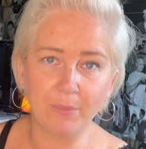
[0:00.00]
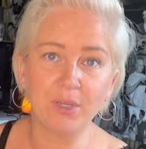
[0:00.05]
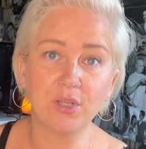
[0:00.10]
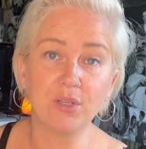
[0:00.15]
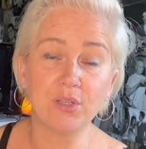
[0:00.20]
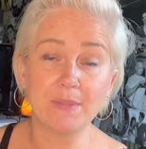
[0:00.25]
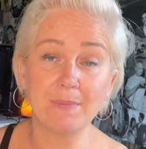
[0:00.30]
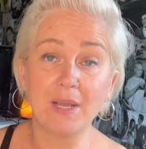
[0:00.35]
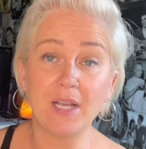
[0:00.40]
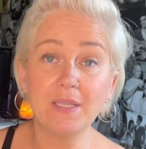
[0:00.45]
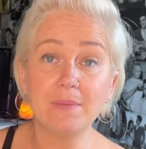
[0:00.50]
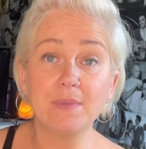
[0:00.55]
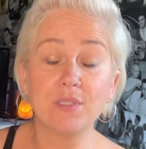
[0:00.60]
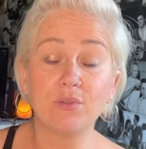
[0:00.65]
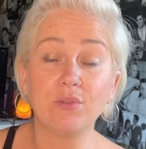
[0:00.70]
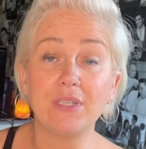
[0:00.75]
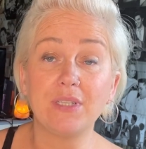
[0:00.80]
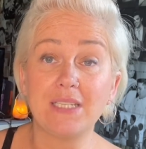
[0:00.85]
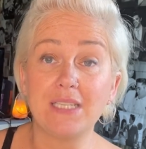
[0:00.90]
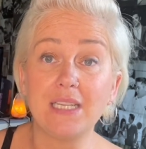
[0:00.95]
because my husband's
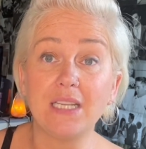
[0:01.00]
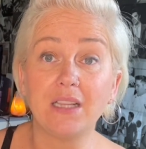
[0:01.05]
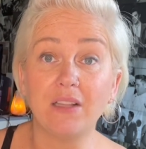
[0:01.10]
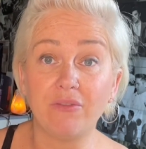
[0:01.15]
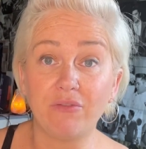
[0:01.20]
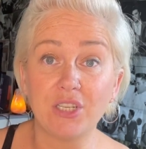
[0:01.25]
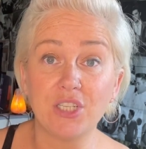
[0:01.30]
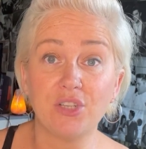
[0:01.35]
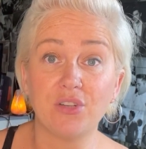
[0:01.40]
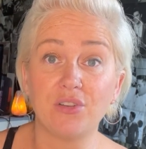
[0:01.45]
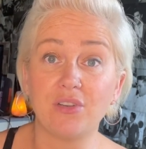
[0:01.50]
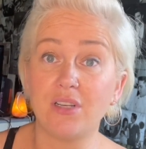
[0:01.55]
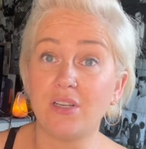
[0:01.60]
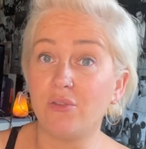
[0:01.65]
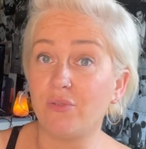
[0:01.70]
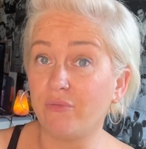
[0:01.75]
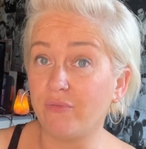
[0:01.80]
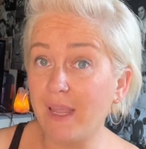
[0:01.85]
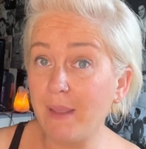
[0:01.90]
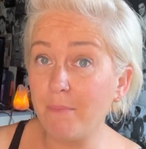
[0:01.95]
going to see Cliff Richard in
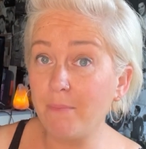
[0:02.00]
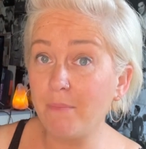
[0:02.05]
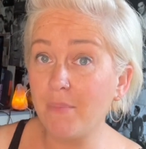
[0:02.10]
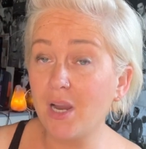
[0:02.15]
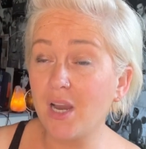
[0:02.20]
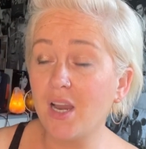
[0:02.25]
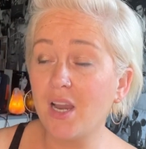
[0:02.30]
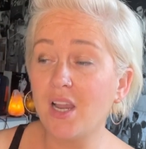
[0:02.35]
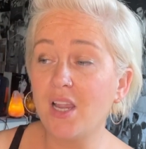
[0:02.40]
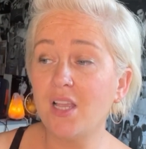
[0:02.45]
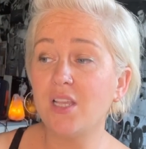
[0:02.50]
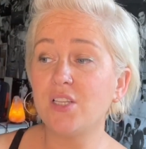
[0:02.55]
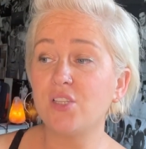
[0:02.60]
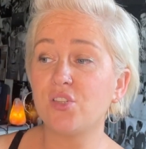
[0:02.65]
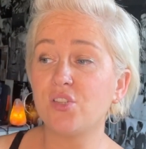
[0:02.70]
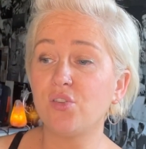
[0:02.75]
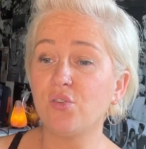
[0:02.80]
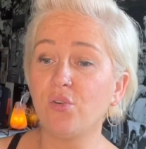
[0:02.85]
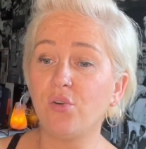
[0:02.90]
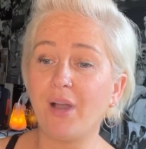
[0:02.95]
November.
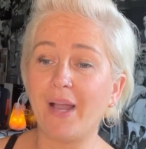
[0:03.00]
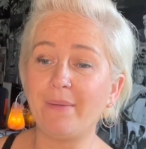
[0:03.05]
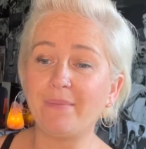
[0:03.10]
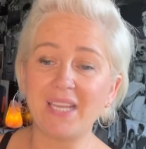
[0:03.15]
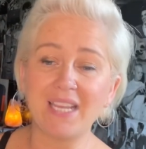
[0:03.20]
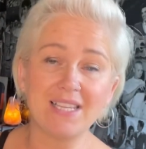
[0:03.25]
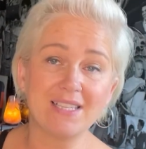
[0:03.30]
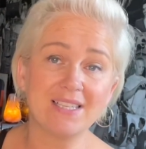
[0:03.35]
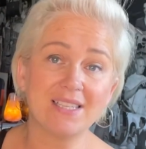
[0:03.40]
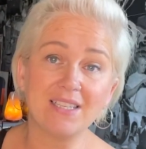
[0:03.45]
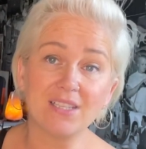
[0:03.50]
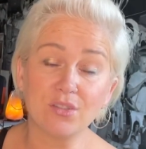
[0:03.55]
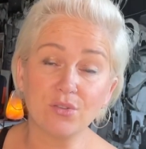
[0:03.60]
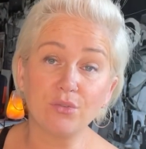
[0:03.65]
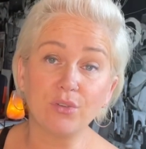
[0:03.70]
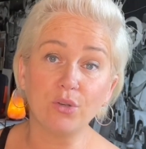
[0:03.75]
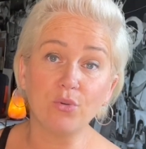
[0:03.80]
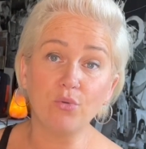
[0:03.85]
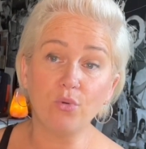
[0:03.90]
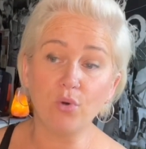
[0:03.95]
So I'm guessing it's
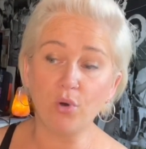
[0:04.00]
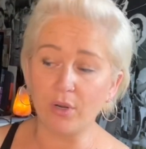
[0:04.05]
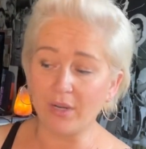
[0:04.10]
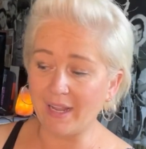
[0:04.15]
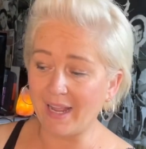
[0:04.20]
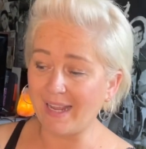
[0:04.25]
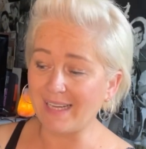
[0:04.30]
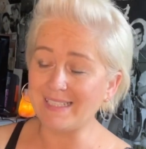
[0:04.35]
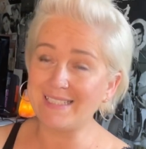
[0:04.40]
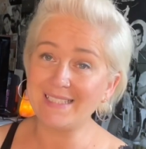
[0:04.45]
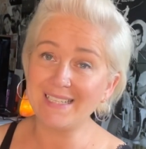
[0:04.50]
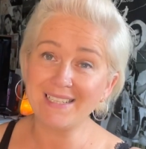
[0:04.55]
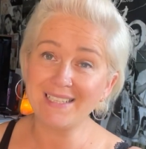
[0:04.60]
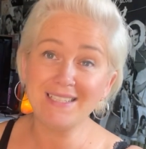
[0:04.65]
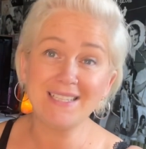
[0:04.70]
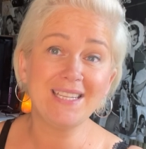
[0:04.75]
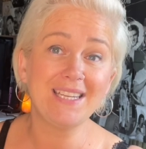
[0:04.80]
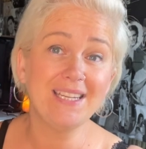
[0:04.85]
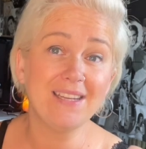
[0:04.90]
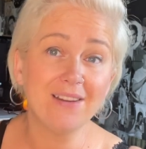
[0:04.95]
going to go on. I did
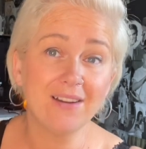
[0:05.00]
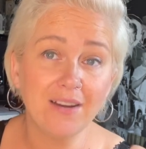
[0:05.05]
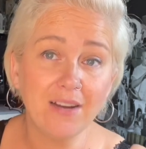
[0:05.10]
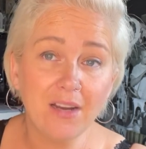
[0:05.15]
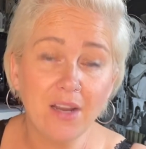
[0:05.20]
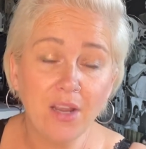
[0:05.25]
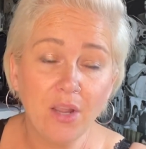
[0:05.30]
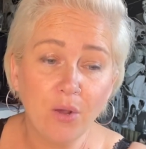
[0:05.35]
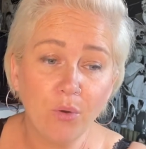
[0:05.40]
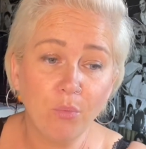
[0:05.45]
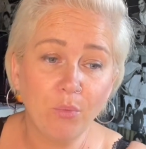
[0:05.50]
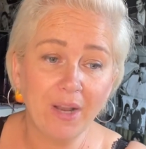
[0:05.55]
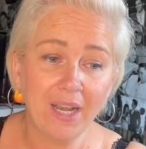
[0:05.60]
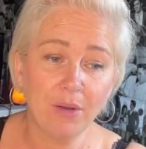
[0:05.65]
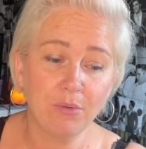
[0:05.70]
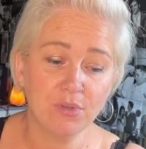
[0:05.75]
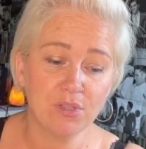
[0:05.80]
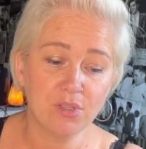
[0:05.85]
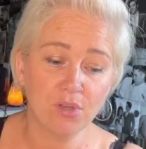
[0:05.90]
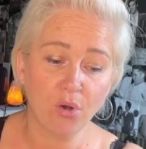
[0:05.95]
hear when
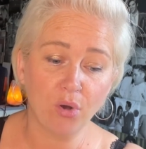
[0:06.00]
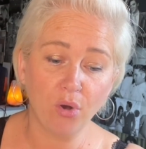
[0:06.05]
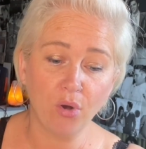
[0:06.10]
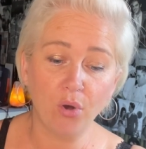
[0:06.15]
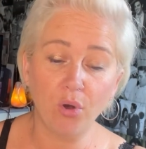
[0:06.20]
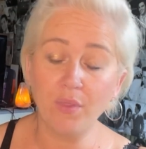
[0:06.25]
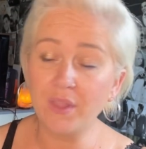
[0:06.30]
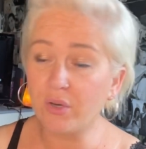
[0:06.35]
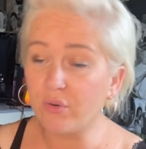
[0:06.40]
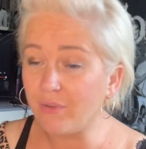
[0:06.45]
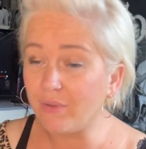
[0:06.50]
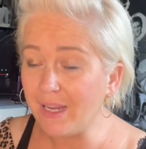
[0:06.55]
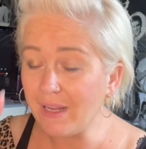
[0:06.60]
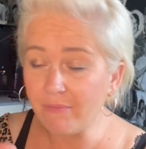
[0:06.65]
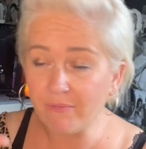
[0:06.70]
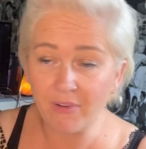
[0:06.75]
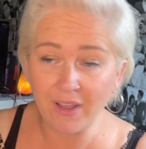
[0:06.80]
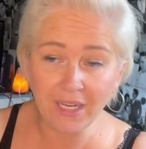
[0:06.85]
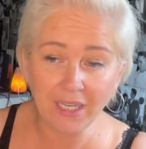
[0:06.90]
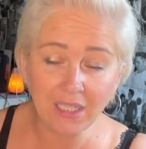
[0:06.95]
I was on the
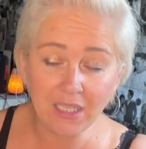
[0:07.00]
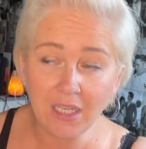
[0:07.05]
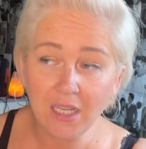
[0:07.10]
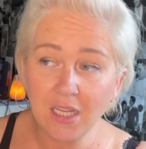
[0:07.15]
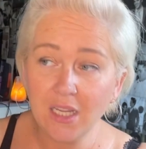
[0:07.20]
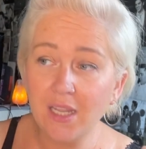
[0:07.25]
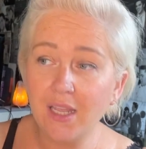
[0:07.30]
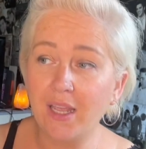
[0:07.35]
grapevine.